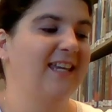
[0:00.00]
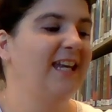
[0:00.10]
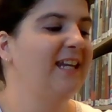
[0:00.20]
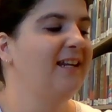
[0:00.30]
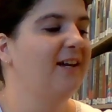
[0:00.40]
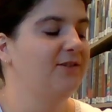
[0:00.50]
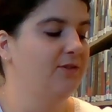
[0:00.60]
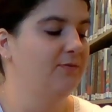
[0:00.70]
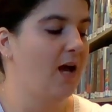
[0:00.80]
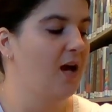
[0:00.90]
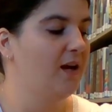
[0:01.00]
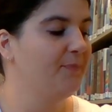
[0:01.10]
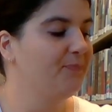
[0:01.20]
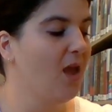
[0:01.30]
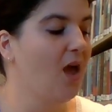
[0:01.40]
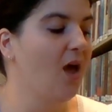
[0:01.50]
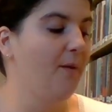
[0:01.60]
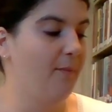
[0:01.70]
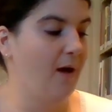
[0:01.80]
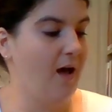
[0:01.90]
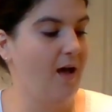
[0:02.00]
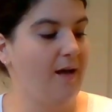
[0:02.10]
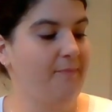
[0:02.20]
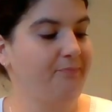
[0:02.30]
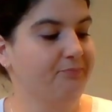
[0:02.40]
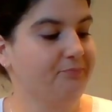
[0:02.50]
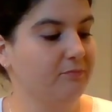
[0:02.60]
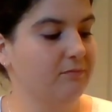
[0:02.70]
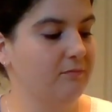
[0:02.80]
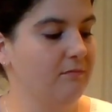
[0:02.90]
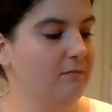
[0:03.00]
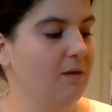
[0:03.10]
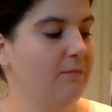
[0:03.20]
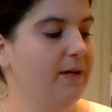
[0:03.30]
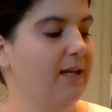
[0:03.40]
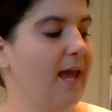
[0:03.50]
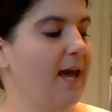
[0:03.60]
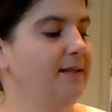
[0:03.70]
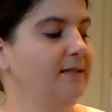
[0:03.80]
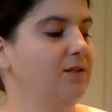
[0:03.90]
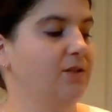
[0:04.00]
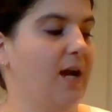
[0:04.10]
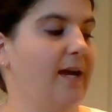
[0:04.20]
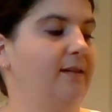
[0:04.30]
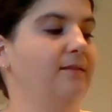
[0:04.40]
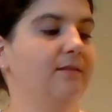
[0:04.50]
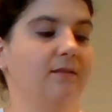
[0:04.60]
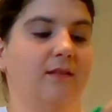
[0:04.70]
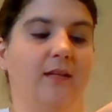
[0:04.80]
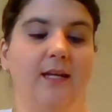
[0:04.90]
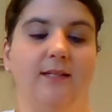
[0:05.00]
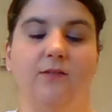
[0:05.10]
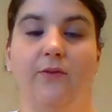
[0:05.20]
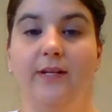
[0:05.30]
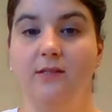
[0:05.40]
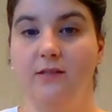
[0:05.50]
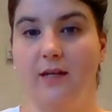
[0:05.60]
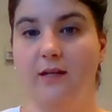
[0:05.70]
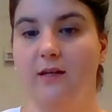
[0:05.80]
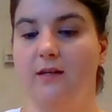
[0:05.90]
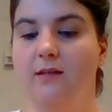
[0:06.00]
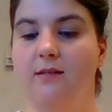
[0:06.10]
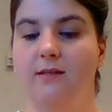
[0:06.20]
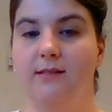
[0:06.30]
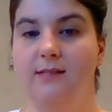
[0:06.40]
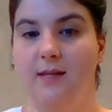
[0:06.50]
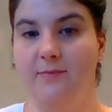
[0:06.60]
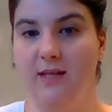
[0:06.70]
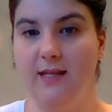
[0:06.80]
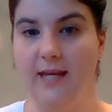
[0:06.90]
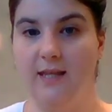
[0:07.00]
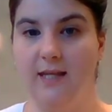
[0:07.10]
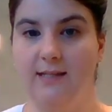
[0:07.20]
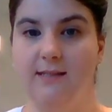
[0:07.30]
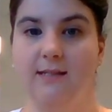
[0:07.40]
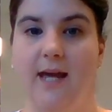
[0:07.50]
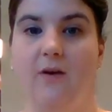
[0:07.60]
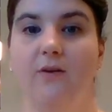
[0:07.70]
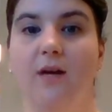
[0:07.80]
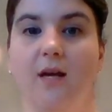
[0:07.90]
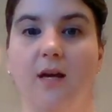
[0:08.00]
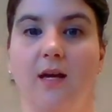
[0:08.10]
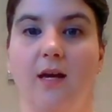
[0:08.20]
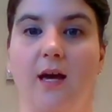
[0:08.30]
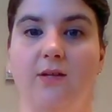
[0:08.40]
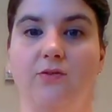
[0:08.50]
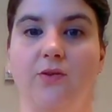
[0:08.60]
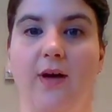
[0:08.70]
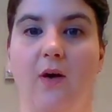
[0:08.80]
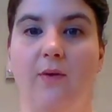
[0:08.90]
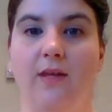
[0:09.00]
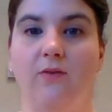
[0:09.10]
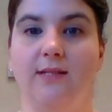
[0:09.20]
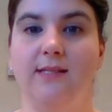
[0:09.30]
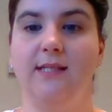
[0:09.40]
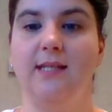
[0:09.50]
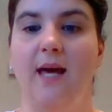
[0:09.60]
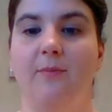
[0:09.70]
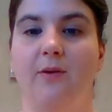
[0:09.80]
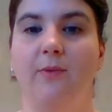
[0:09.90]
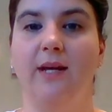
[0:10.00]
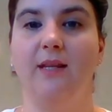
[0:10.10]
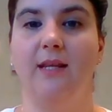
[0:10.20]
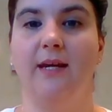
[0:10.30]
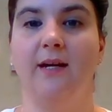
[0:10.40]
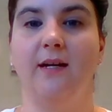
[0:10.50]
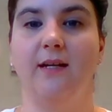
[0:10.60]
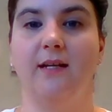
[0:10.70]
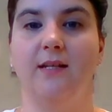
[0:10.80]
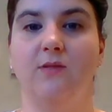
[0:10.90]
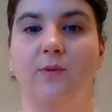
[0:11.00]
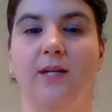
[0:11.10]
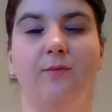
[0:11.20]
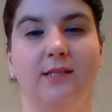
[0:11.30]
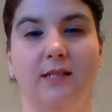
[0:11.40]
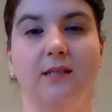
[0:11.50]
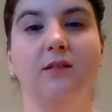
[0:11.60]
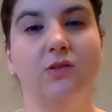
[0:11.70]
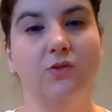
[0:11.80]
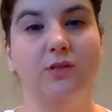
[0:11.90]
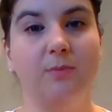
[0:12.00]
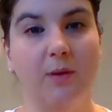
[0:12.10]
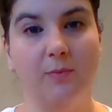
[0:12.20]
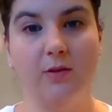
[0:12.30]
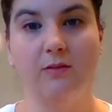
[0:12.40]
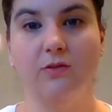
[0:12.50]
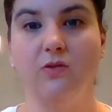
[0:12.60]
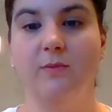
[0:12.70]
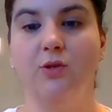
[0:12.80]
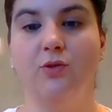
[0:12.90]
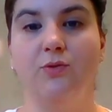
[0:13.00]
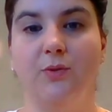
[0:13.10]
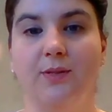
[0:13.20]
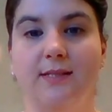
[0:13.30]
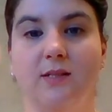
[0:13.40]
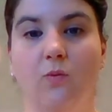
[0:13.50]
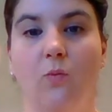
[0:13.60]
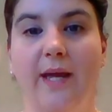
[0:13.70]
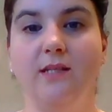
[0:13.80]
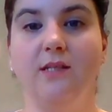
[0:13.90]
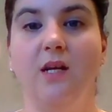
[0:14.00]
Hidden under the rock. But as it dries, it's going to look something like this. Now, I don't know how well you can see that, but right there is where it was a little too deep. I put a little too much glue, so it's still white,